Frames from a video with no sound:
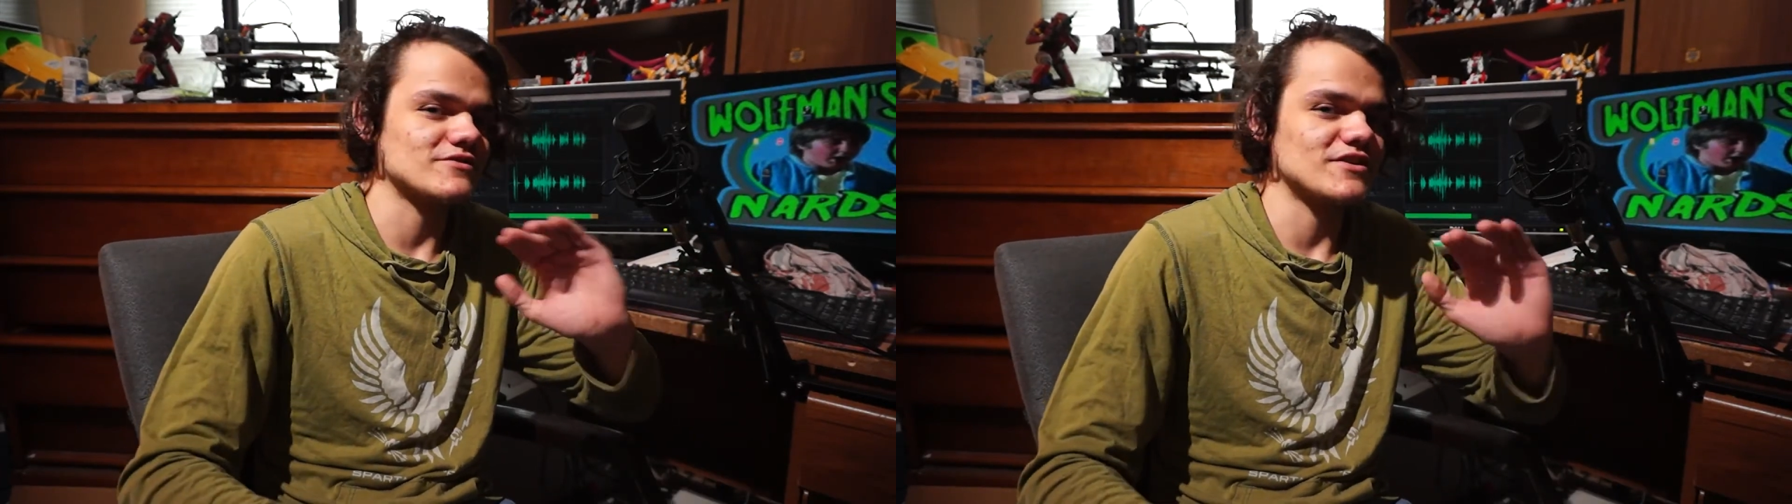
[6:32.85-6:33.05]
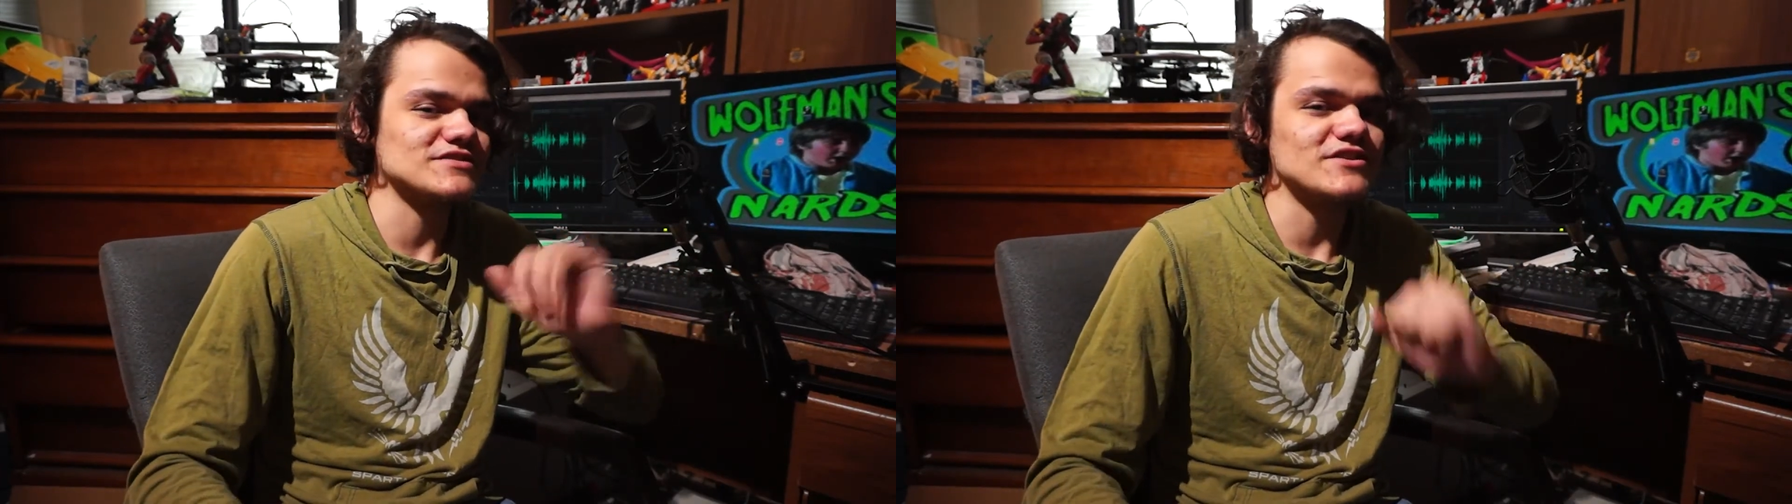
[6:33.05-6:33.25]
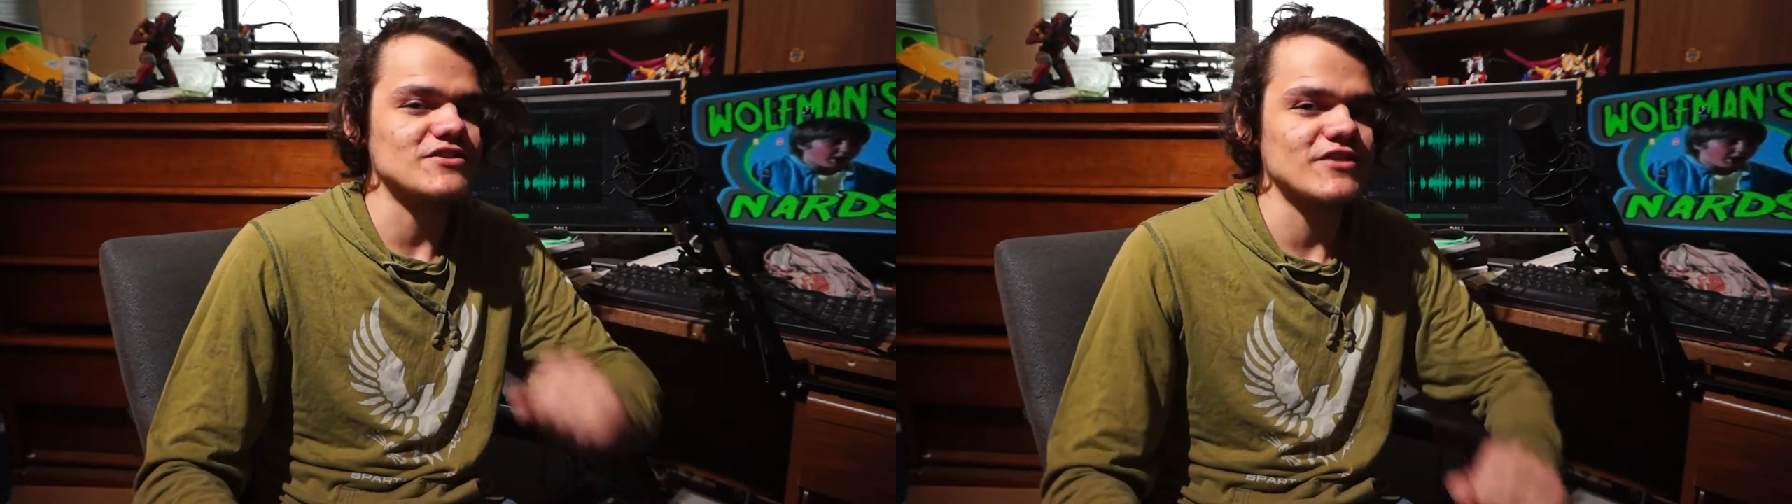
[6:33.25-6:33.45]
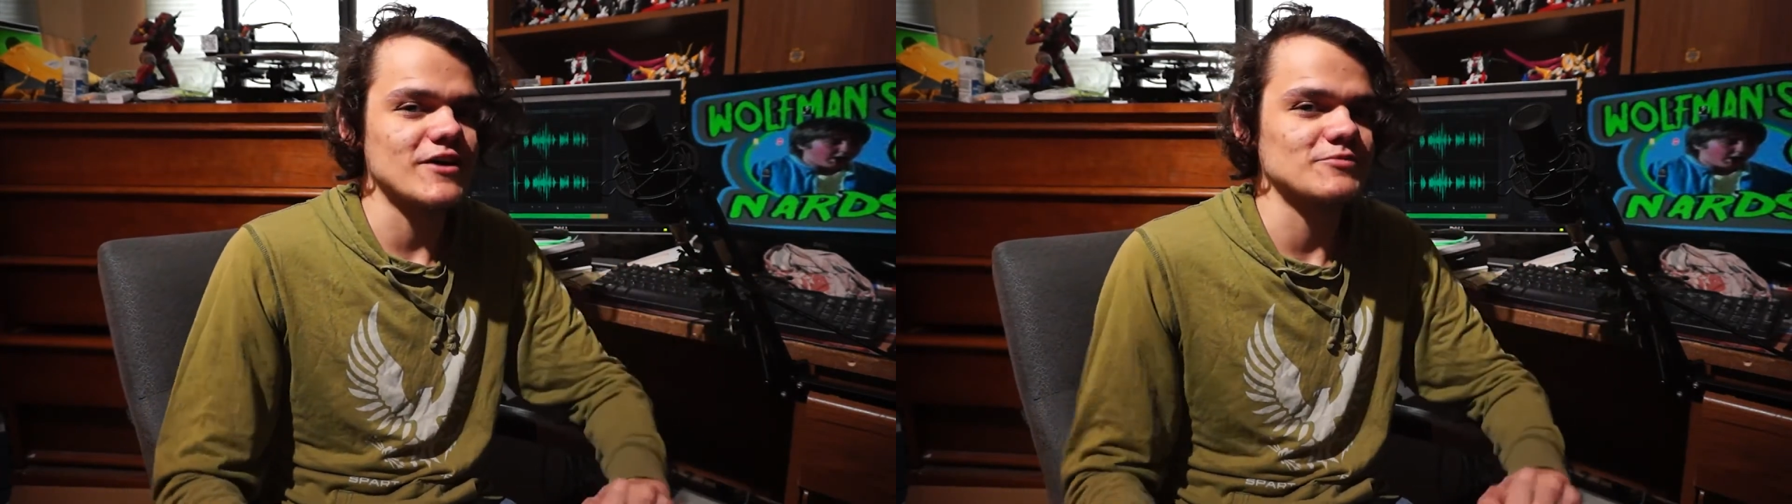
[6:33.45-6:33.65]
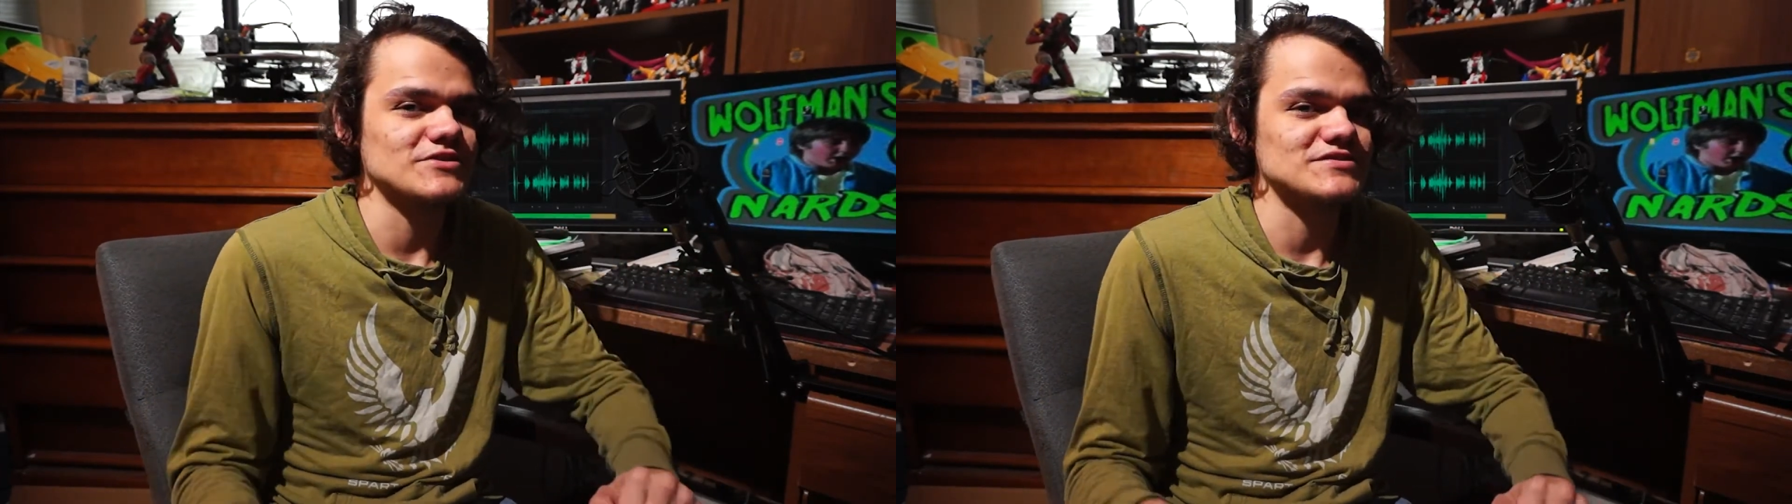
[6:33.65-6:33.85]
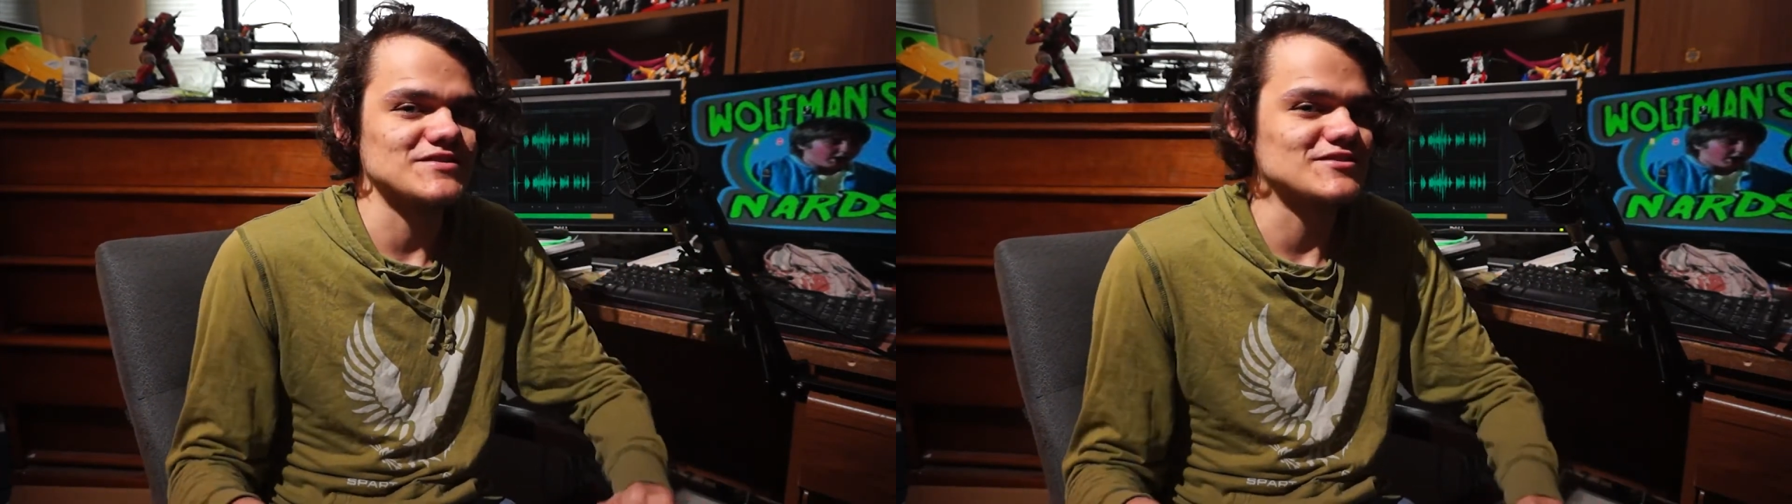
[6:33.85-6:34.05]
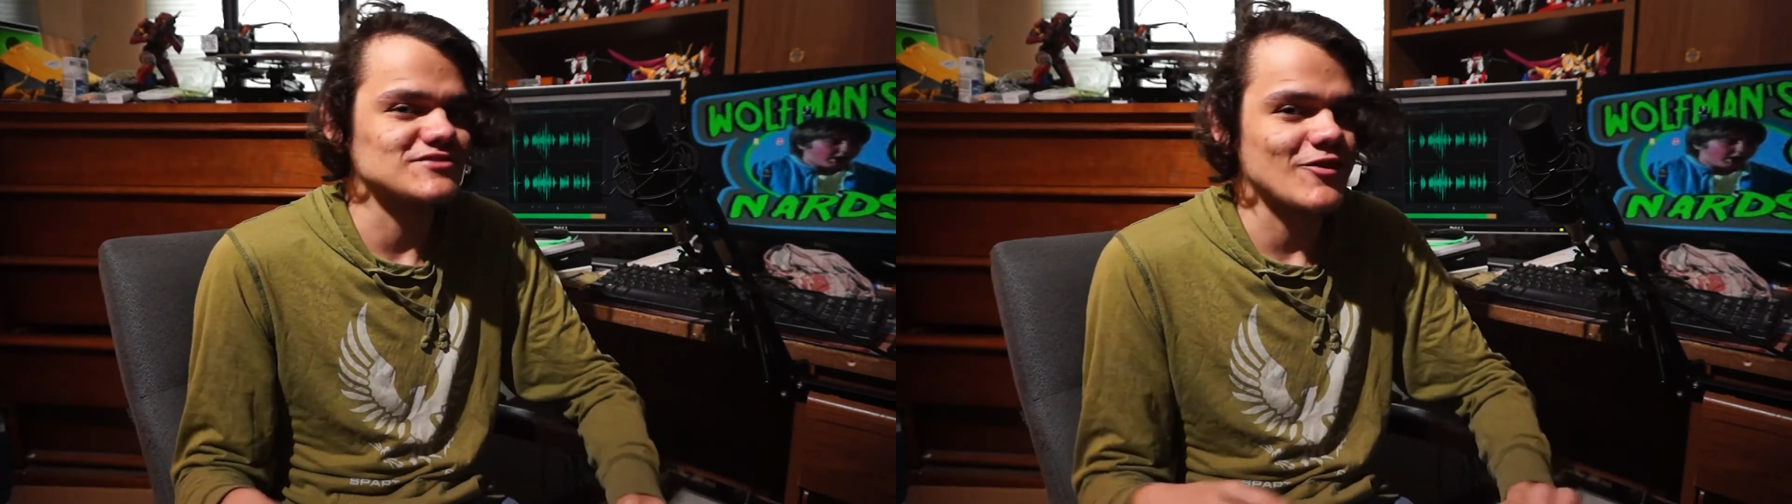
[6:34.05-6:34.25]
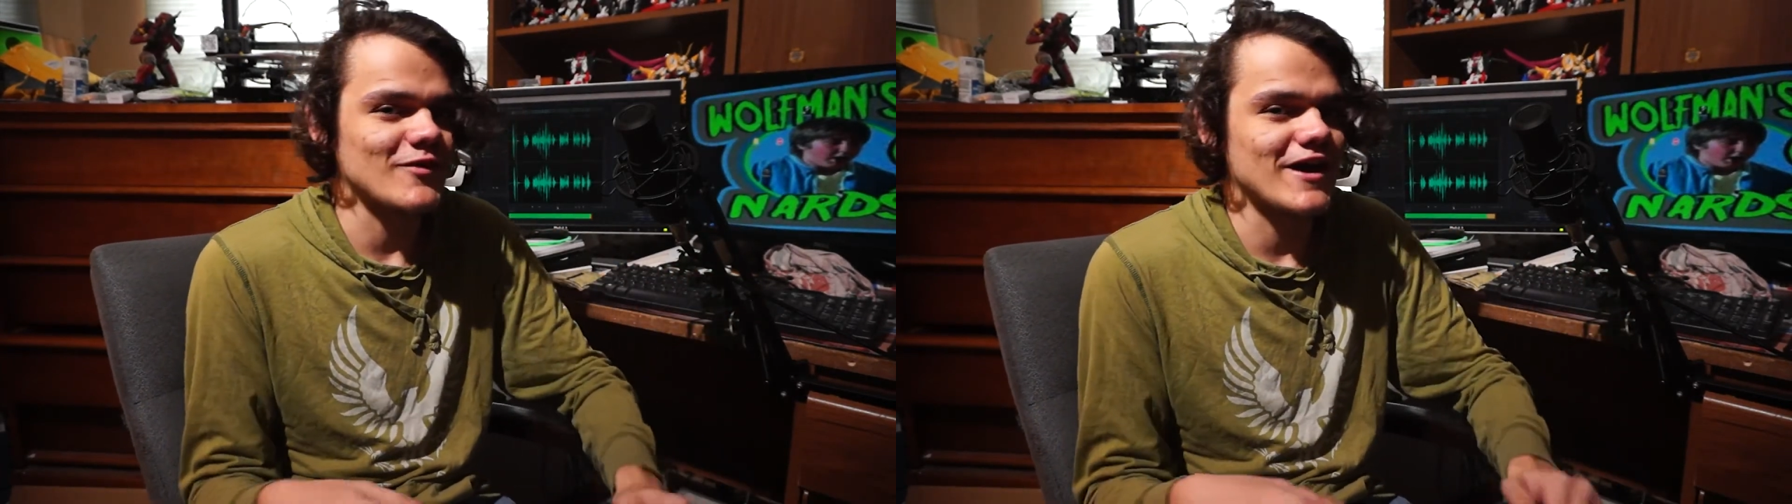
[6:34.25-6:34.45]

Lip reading: a song that I'm going to sing so that way